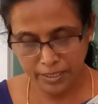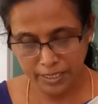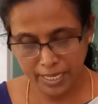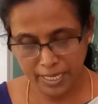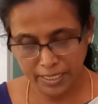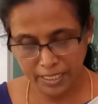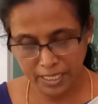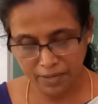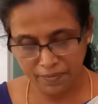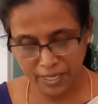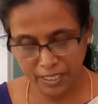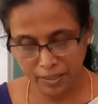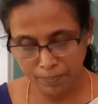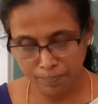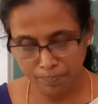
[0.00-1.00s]
They are
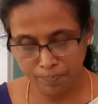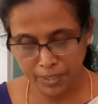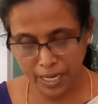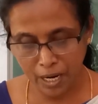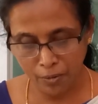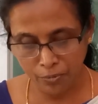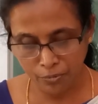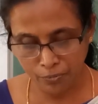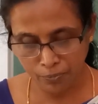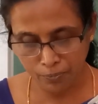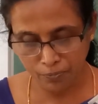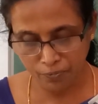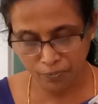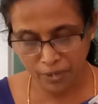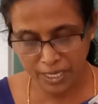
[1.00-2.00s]
giving brown
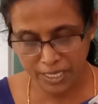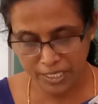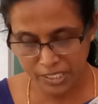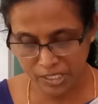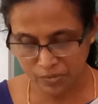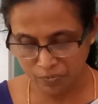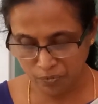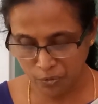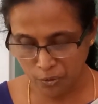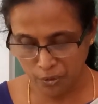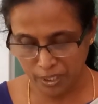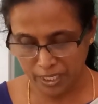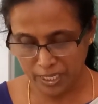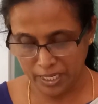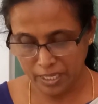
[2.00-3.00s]
fleece
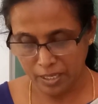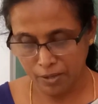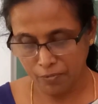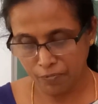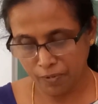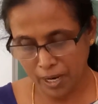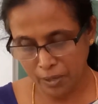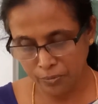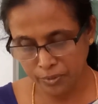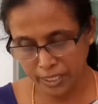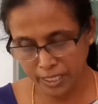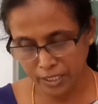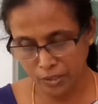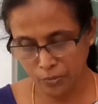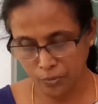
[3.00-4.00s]
wool found
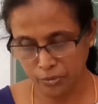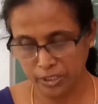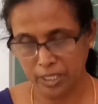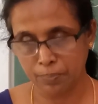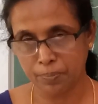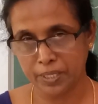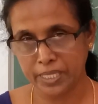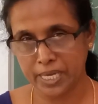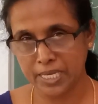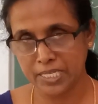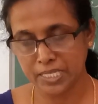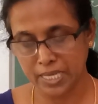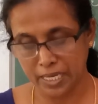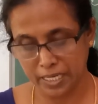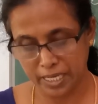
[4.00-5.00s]
in Uttar
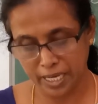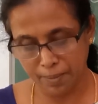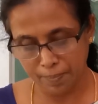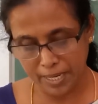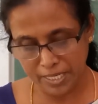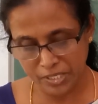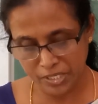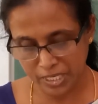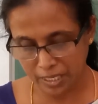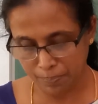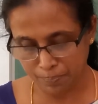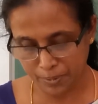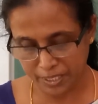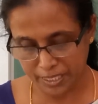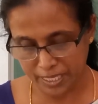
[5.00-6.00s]
Pradesh and Himachal
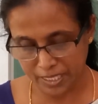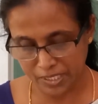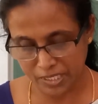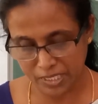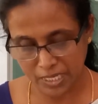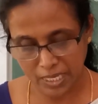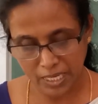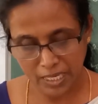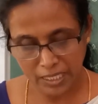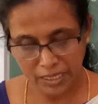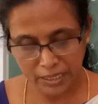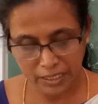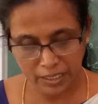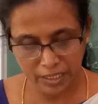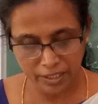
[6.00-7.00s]
Pradesh.
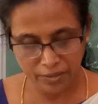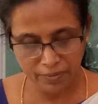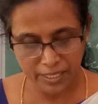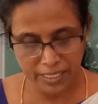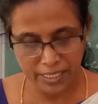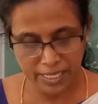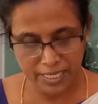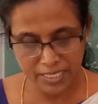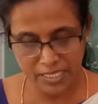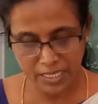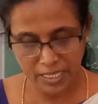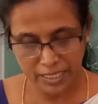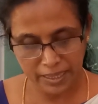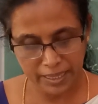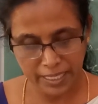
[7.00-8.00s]
Third one is
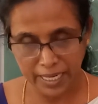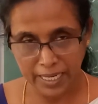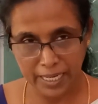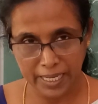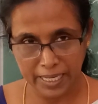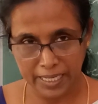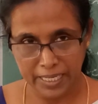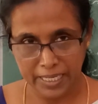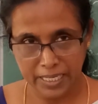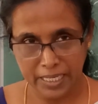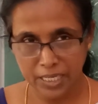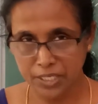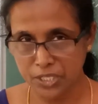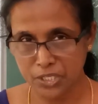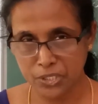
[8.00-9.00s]
Nali.
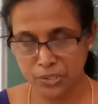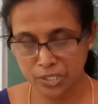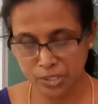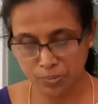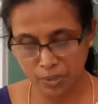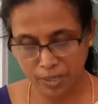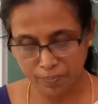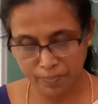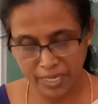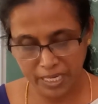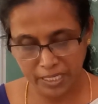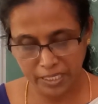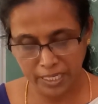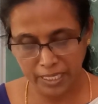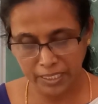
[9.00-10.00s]
It is used for
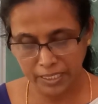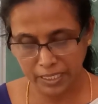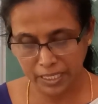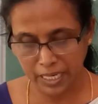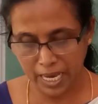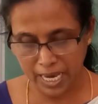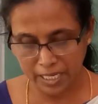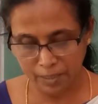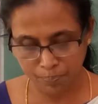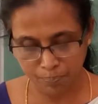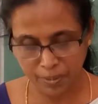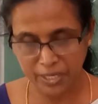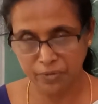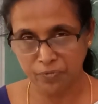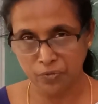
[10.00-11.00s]
making
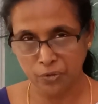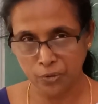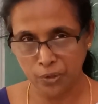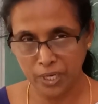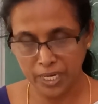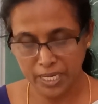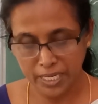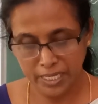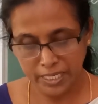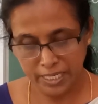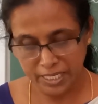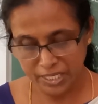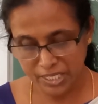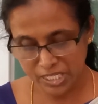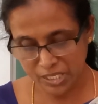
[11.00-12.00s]
carpet wool.
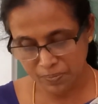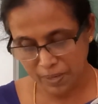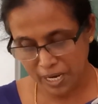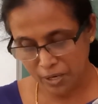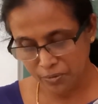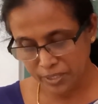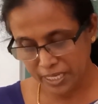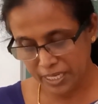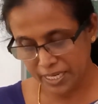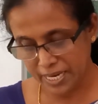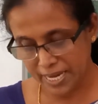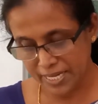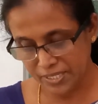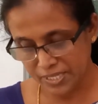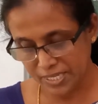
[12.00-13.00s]
It is found in
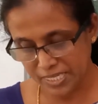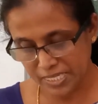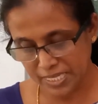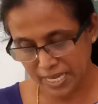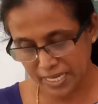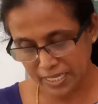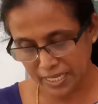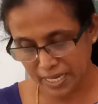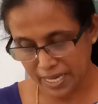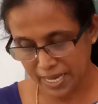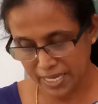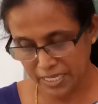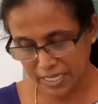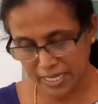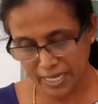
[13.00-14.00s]
Rajasthan,
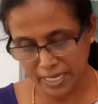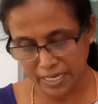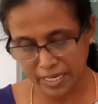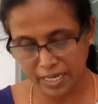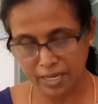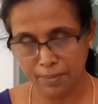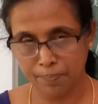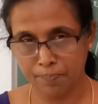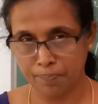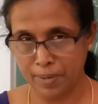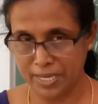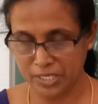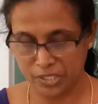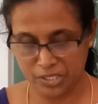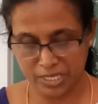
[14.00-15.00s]
Haryana,
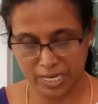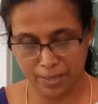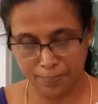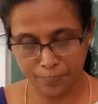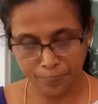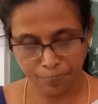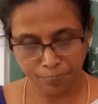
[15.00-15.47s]
Punjab.